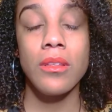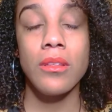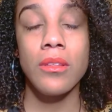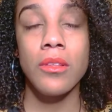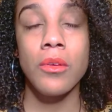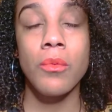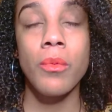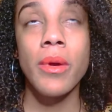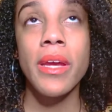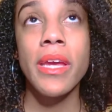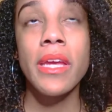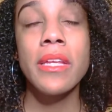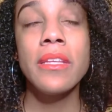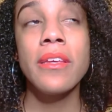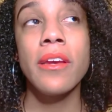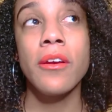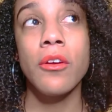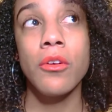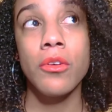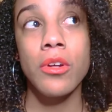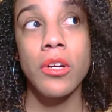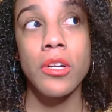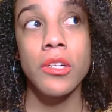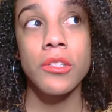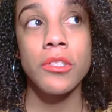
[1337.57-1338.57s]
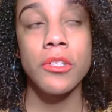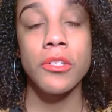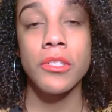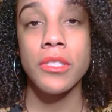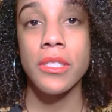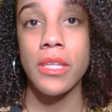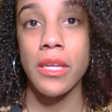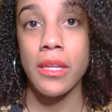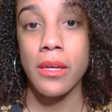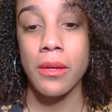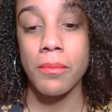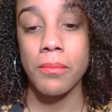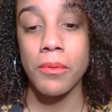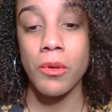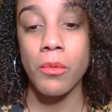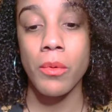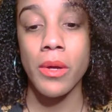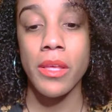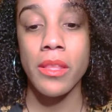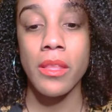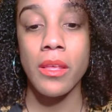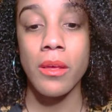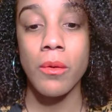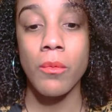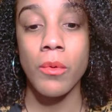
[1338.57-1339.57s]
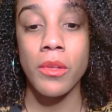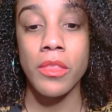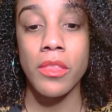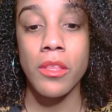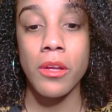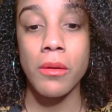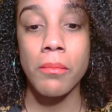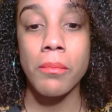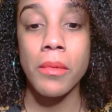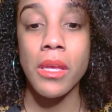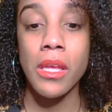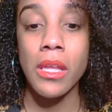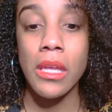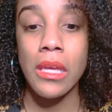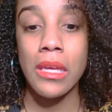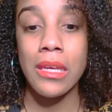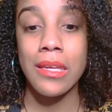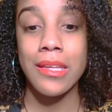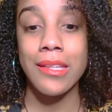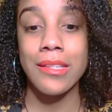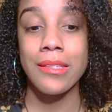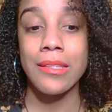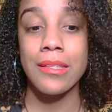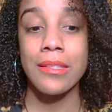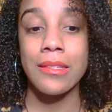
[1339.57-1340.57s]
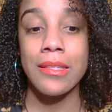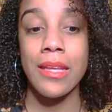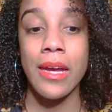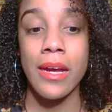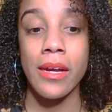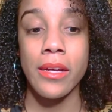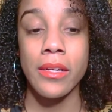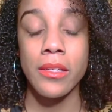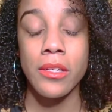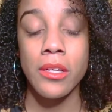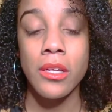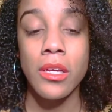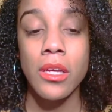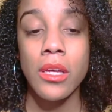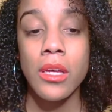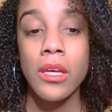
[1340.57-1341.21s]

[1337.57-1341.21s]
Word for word: the way tarot cards are set up, the way that what their meaning is, is that